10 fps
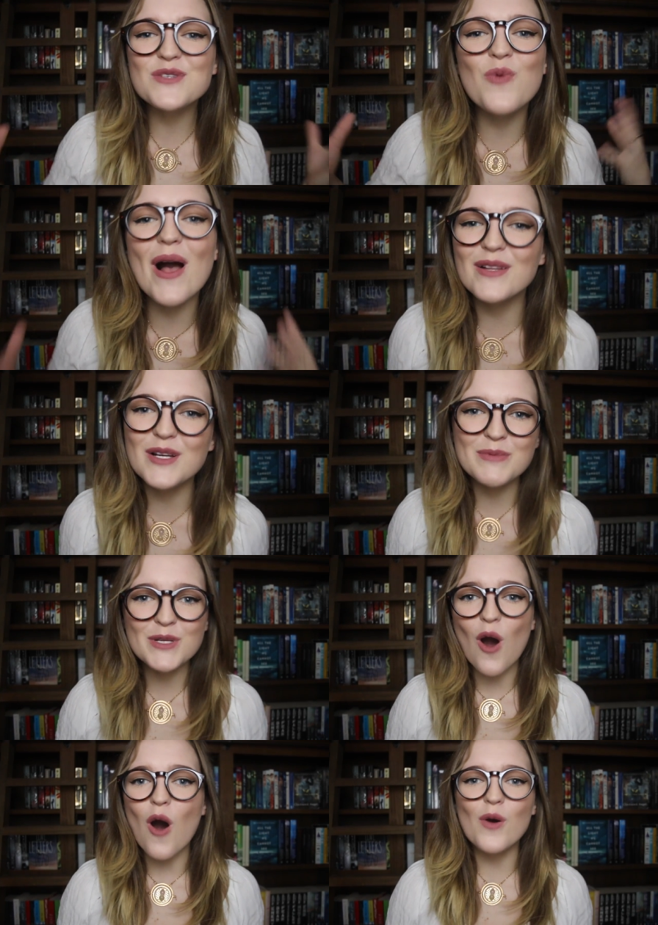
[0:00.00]
and welcome
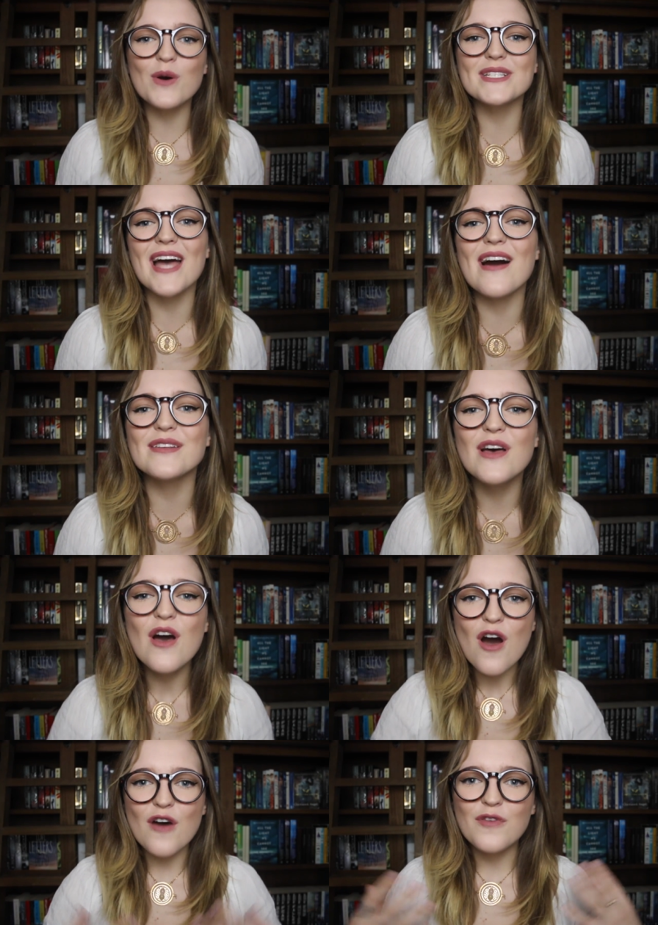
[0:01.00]
to Hogwarts House
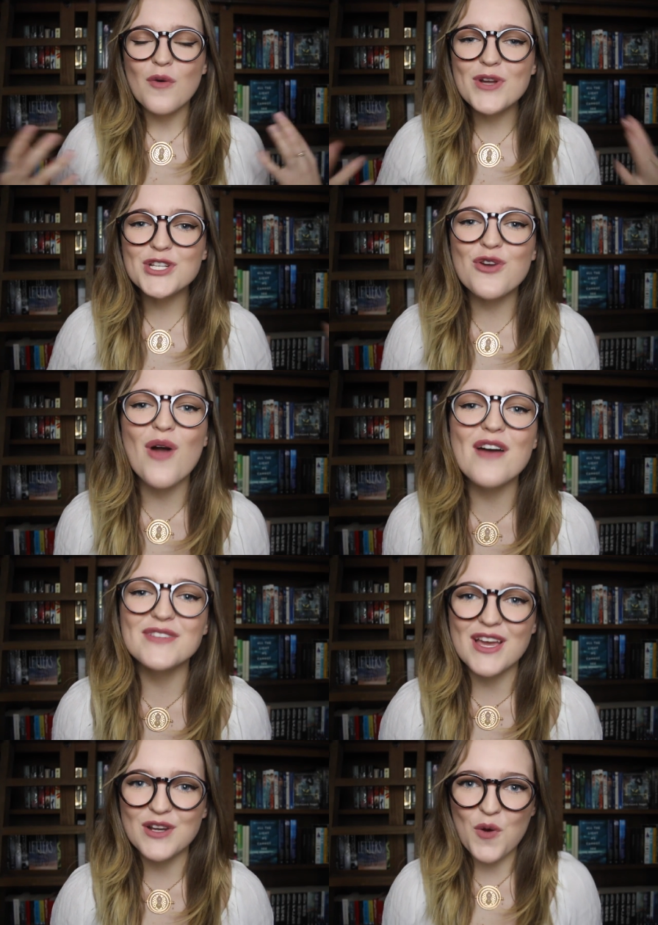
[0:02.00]
of
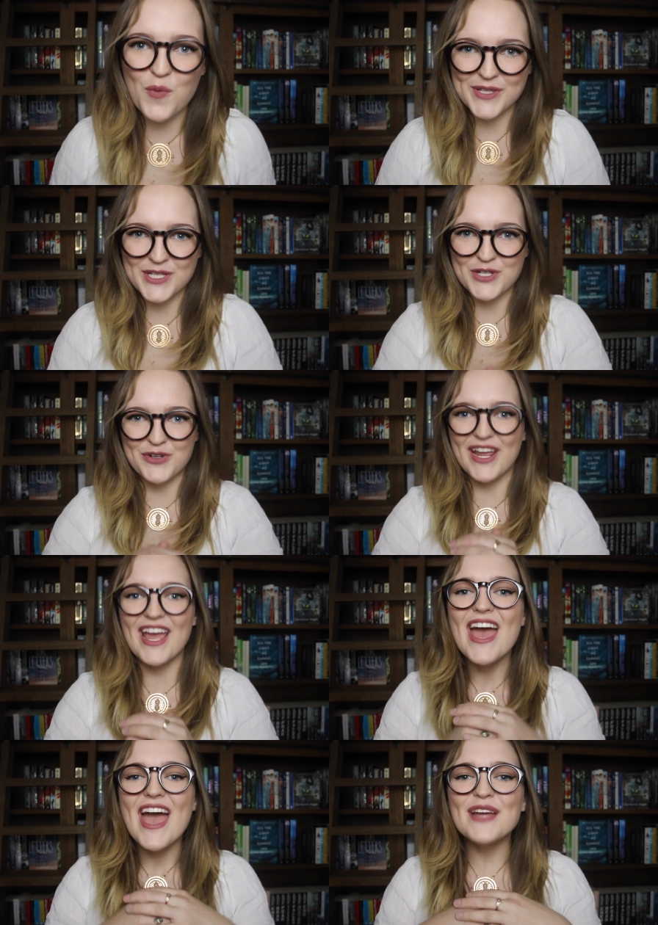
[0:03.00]
Witchcraft and
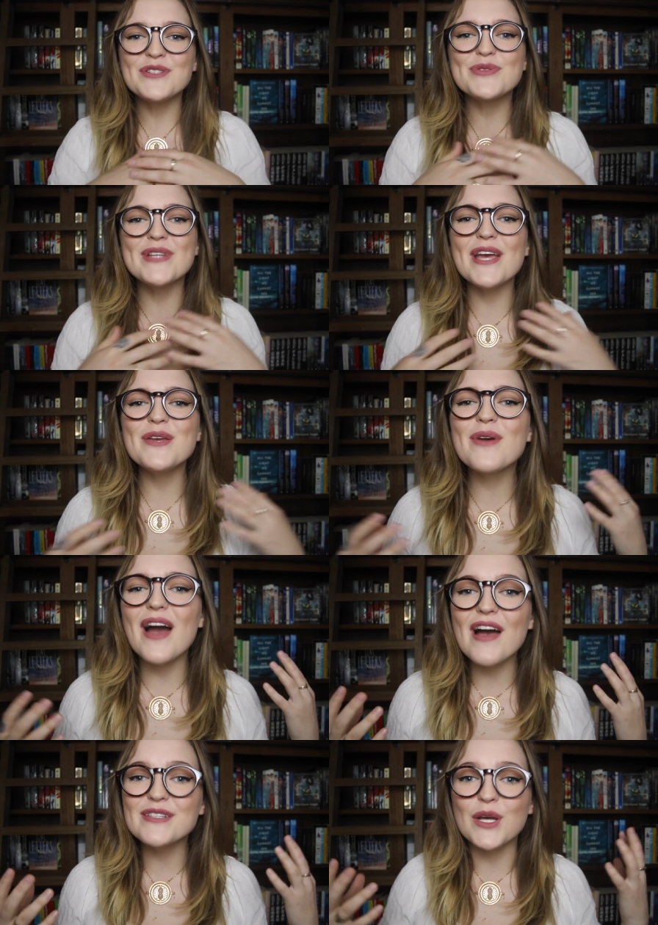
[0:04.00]
Wizardry. And today you
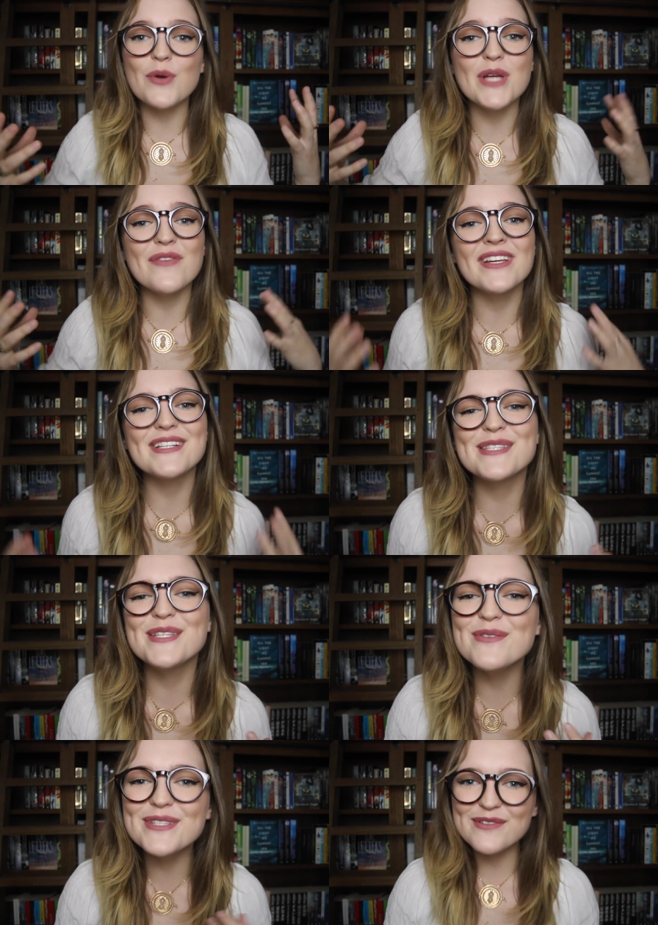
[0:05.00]
guys are going to have an
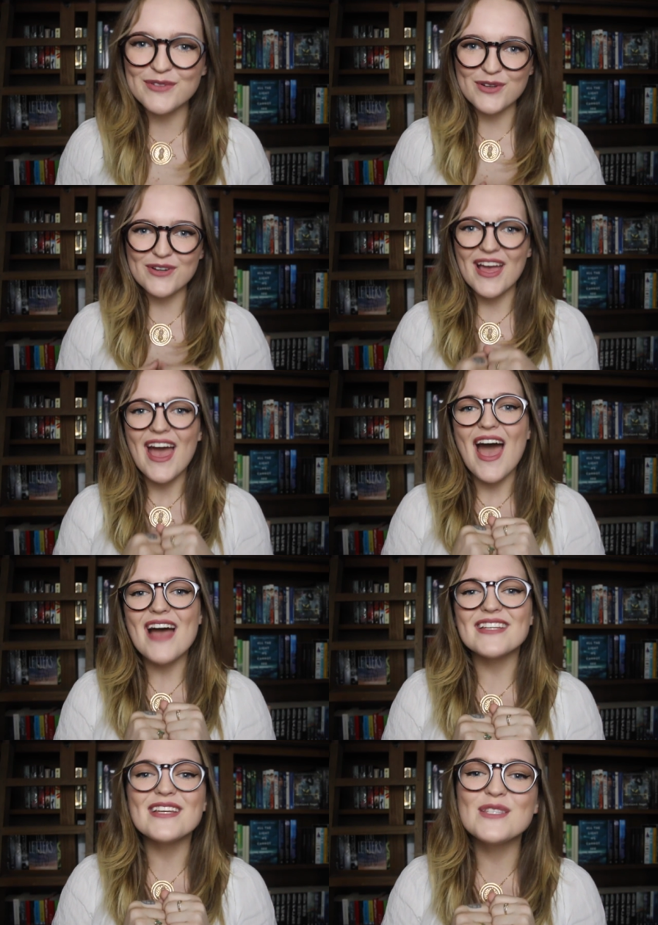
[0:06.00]
exclusive look
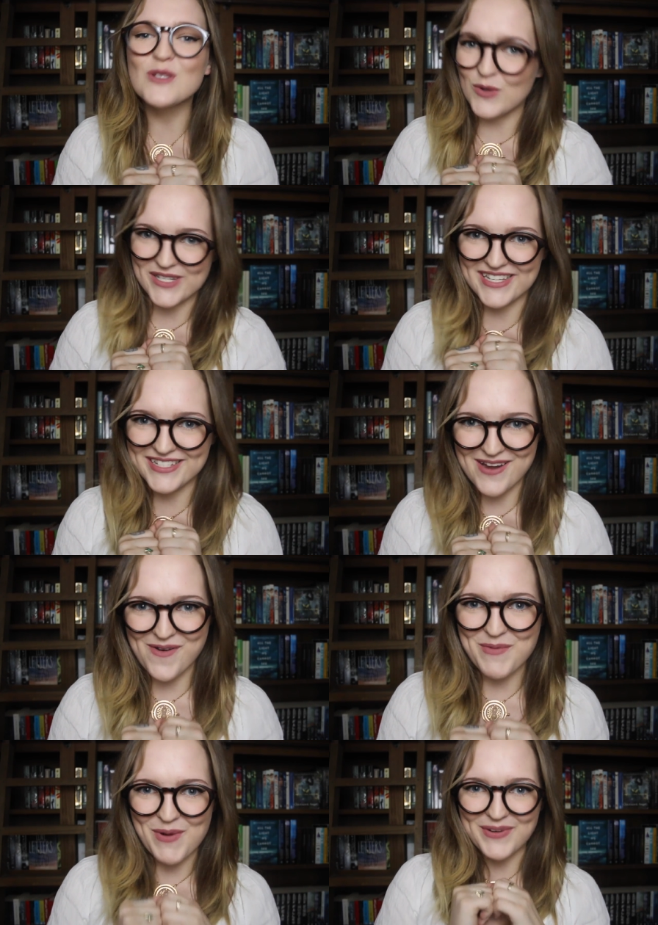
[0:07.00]
at a sorting
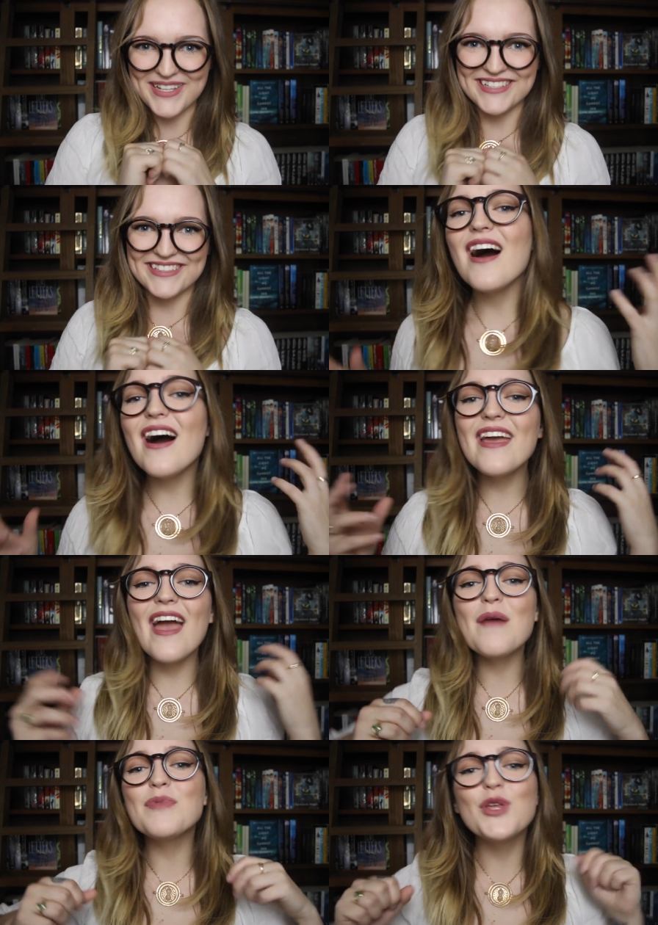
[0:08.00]
ceremony. I
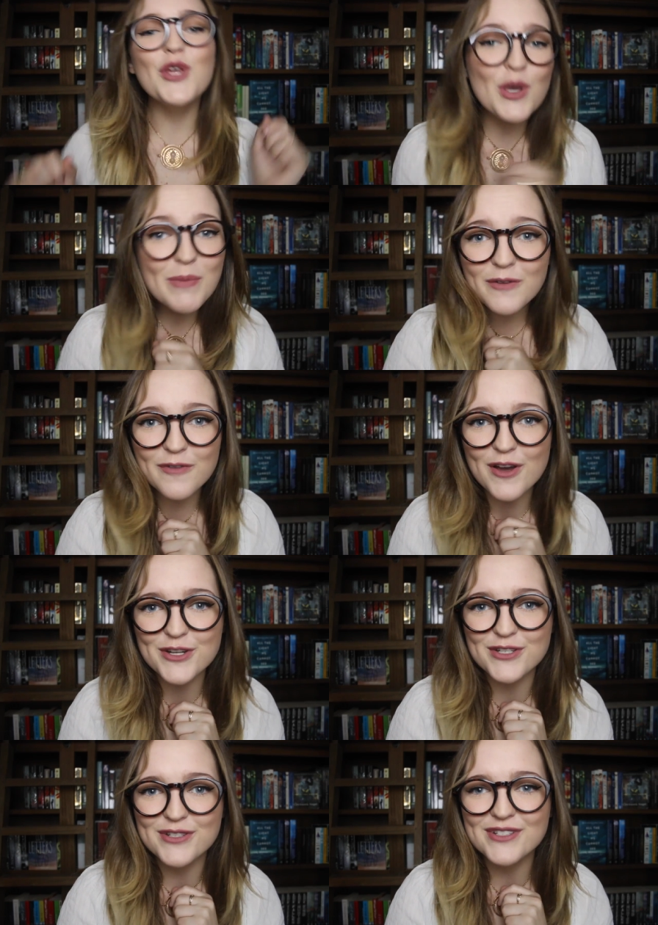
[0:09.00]
am the human
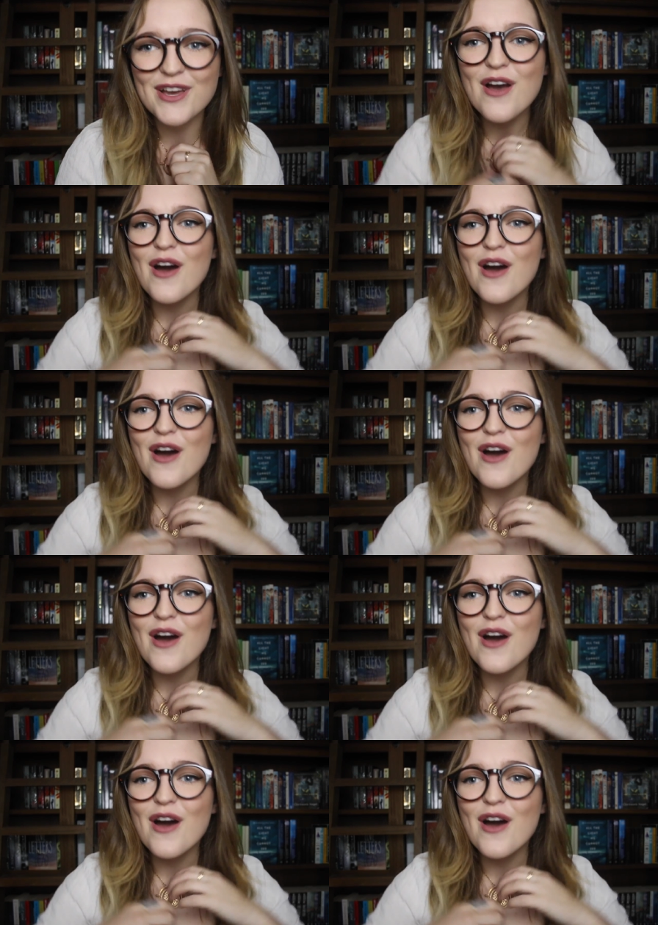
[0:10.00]
version